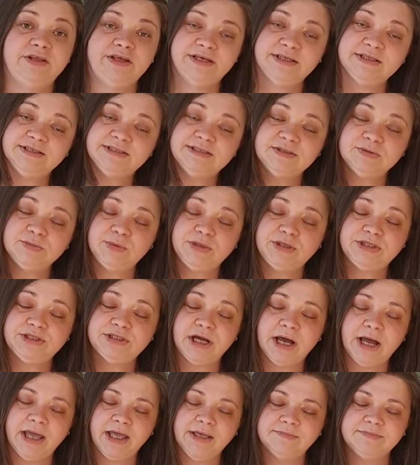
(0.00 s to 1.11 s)
this, which
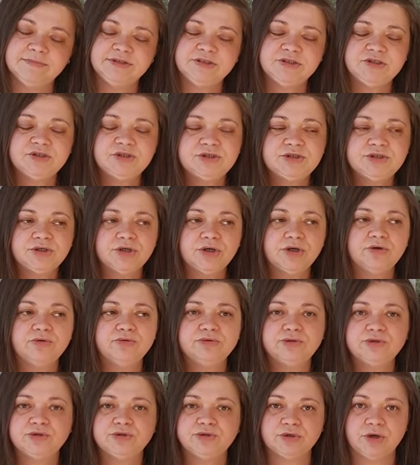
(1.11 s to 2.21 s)
I am
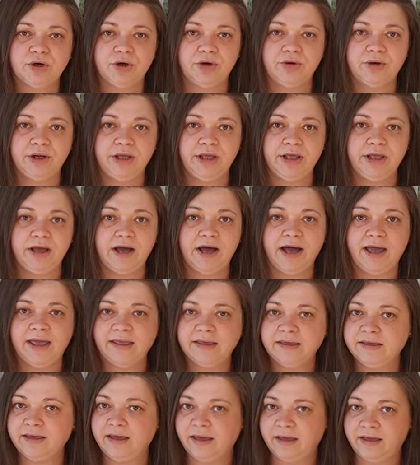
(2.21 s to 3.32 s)
so sorry I
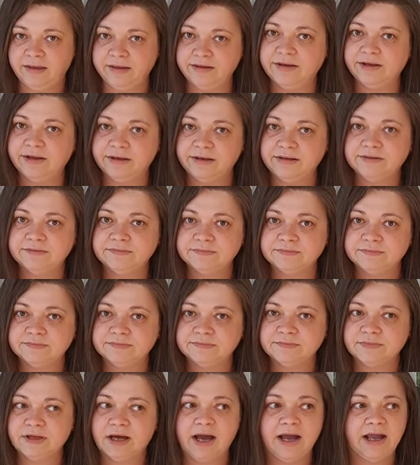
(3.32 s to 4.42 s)
caked.
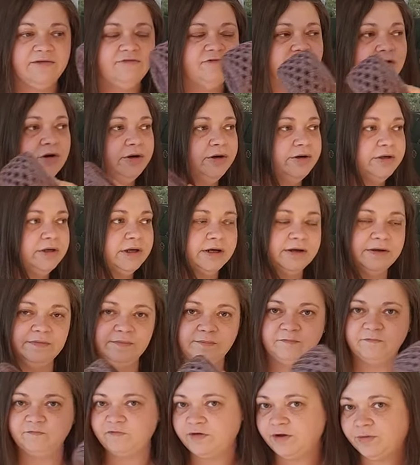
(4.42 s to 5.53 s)
I've learned a
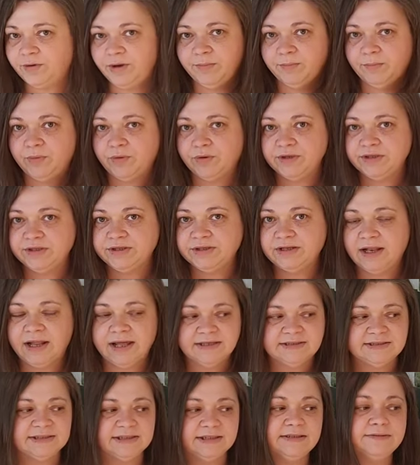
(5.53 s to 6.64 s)
very important
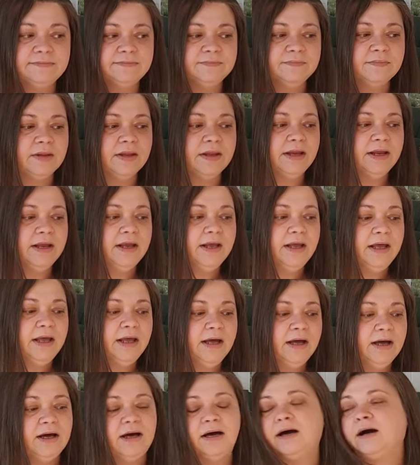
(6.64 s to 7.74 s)
lesson.
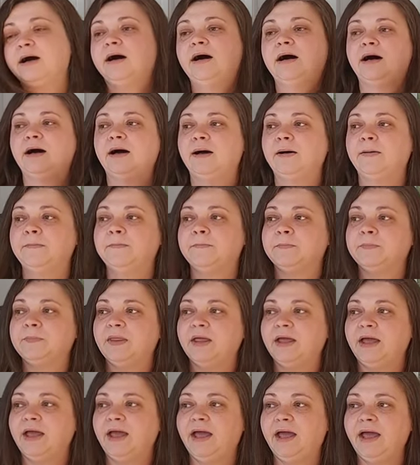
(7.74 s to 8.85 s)
And
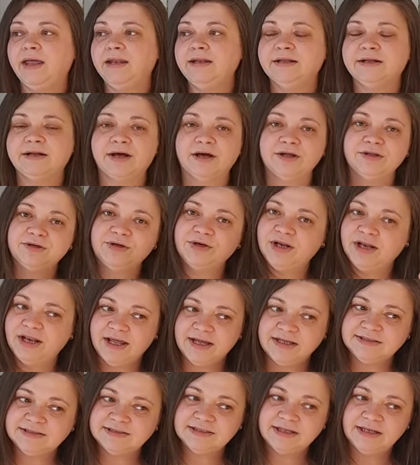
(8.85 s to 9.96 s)
another
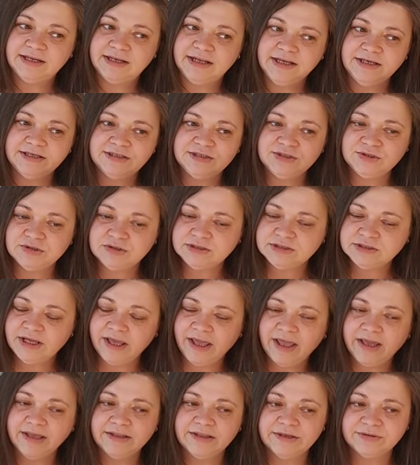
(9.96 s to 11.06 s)
lesson is to
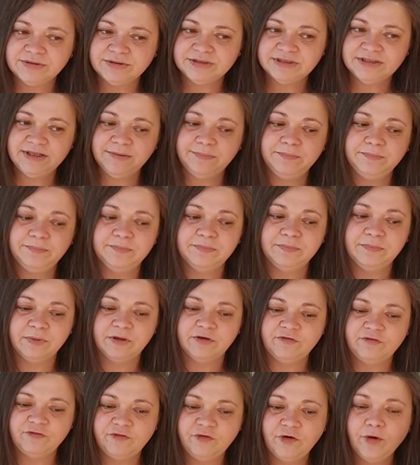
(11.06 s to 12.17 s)
take the receipt
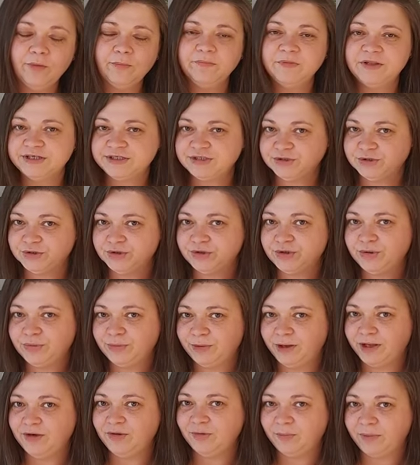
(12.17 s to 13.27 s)
from the store
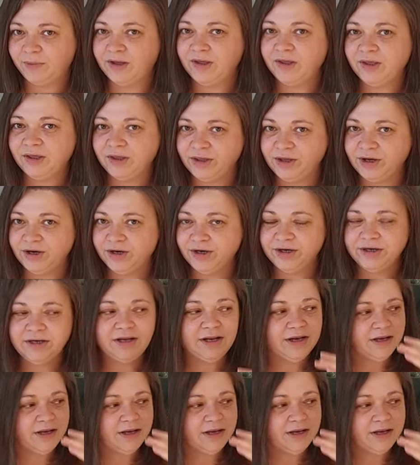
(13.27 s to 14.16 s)
when you're buying yarn.